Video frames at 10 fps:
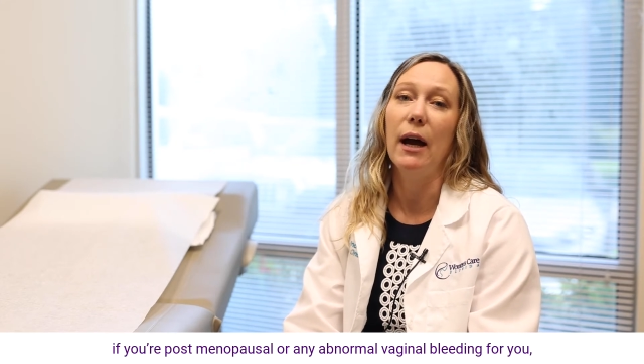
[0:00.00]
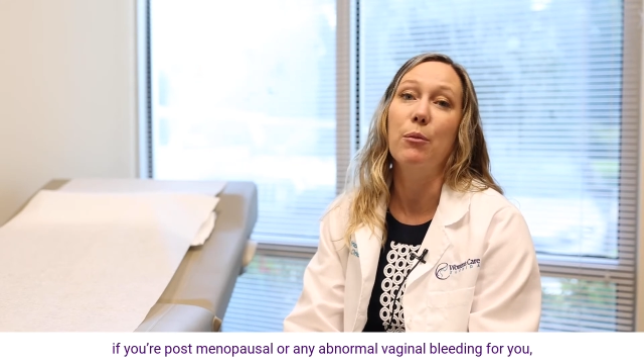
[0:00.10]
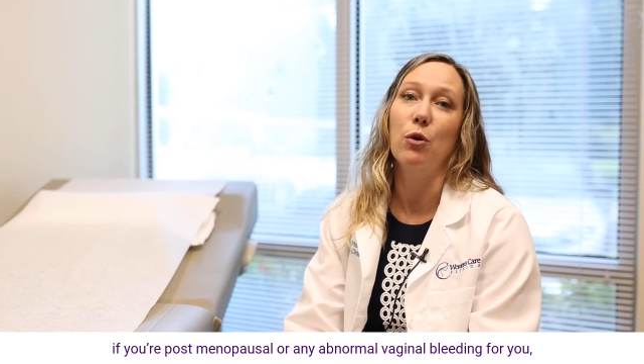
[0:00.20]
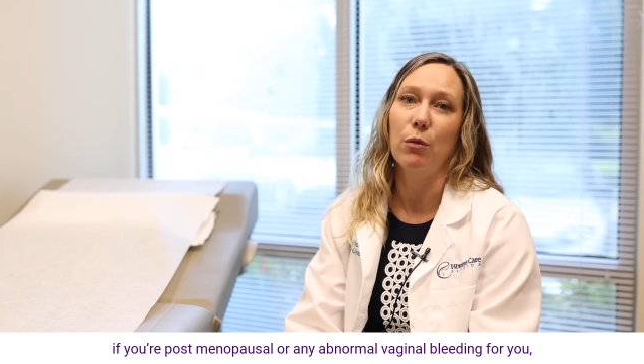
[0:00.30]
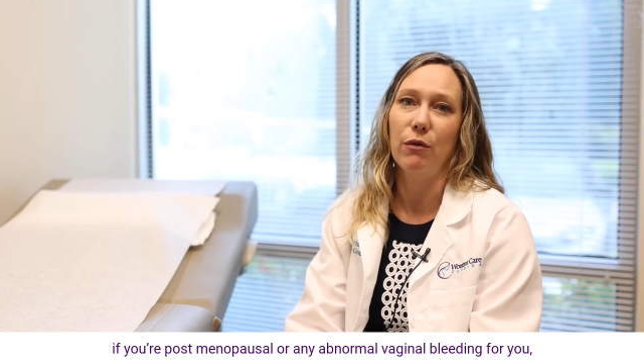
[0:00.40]

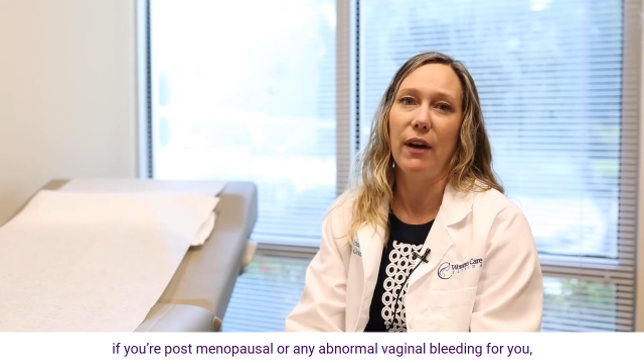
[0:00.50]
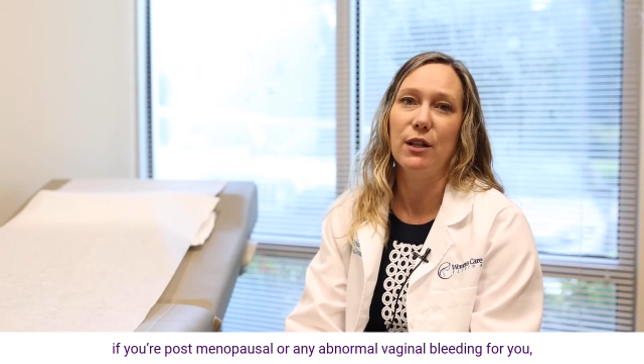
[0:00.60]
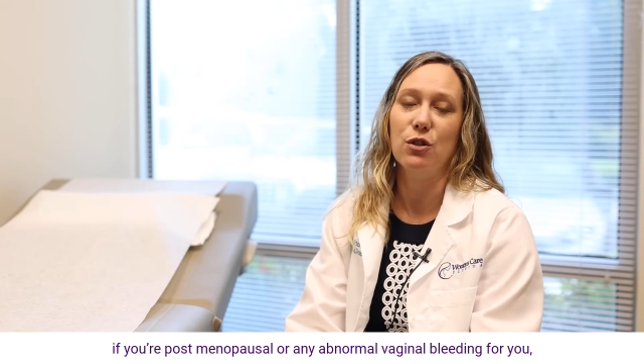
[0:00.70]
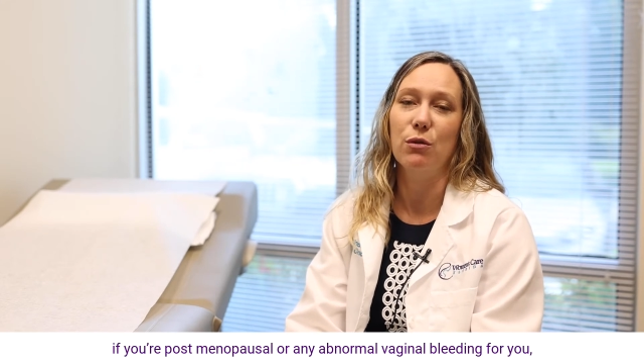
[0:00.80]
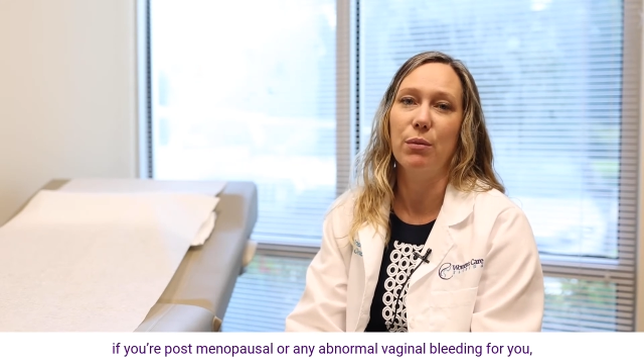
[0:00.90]
abnormal
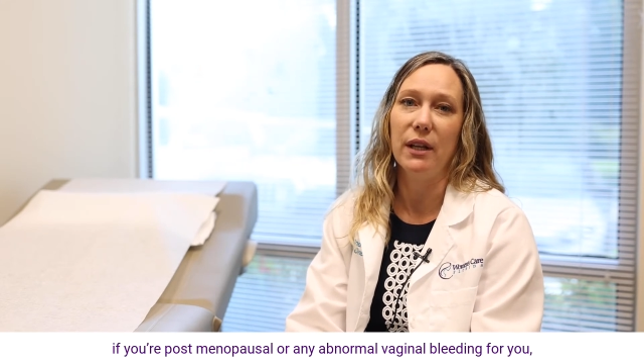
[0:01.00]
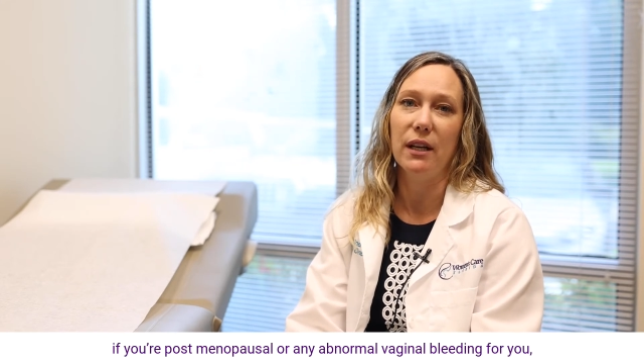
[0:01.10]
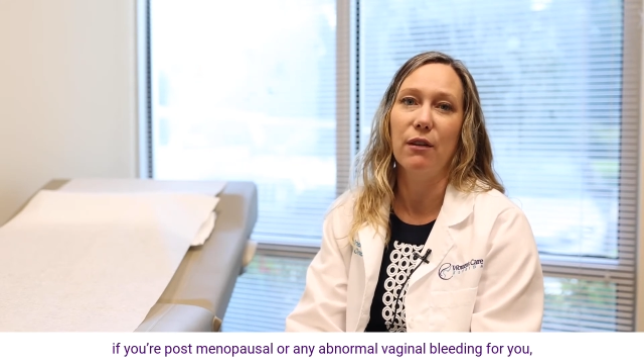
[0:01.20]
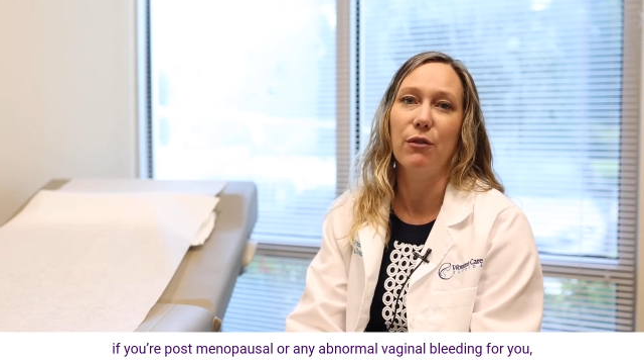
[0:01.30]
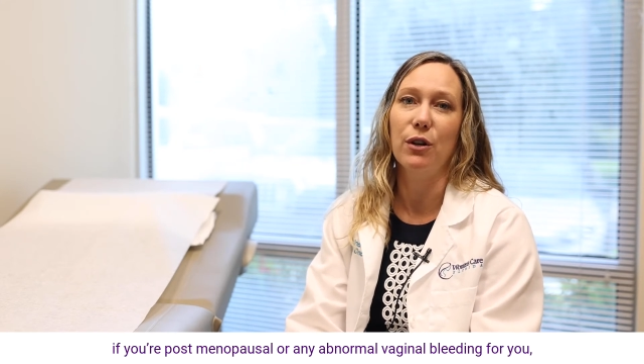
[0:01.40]
vaginal
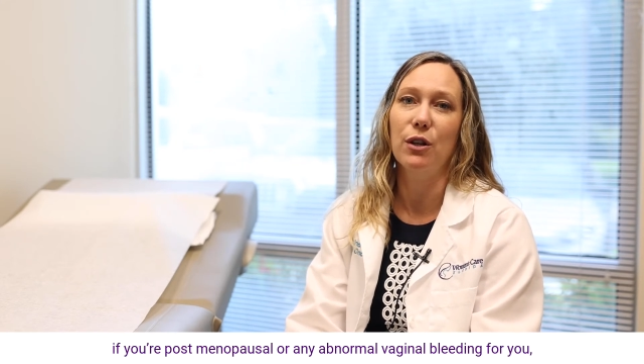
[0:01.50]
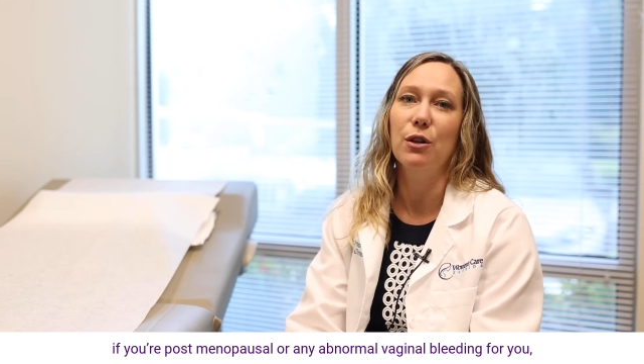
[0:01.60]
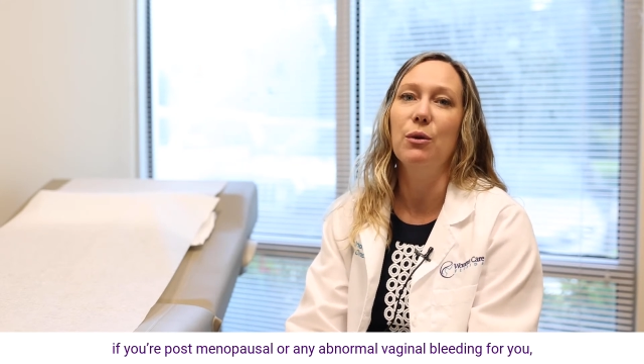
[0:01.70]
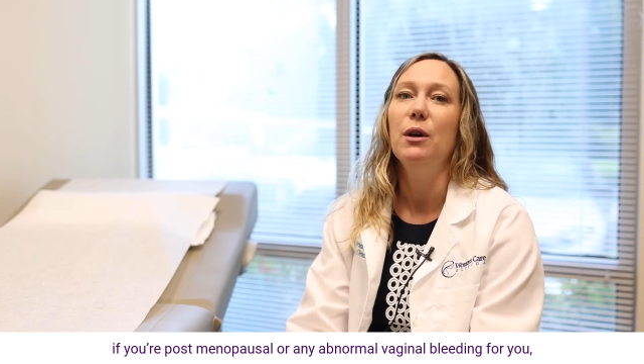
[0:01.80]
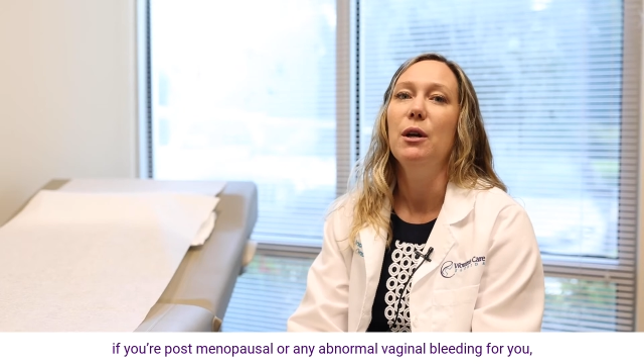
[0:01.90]
bleeding for
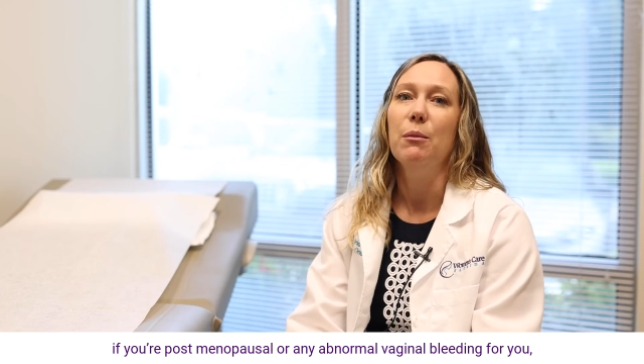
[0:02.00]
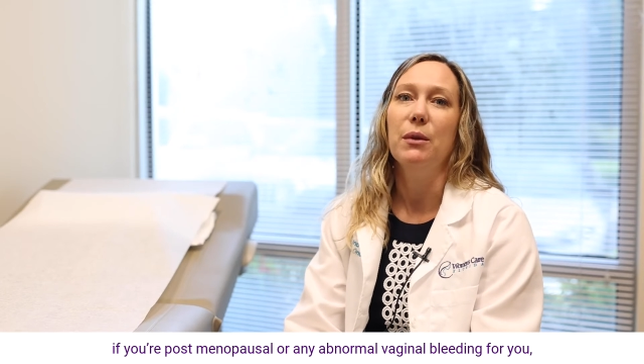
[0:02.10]
you,